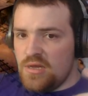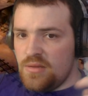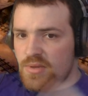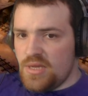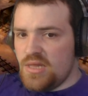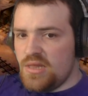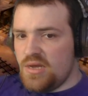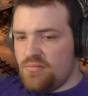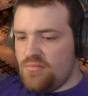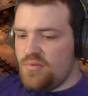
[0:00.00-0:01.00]
But yeah,
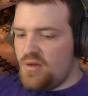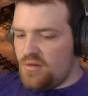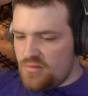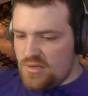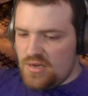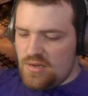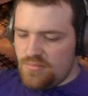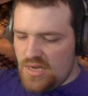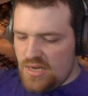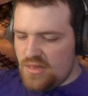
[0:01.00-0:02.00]
that I'll
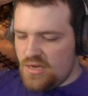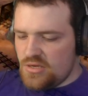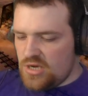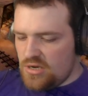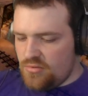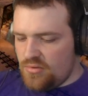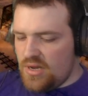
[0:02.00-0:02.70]
update that channel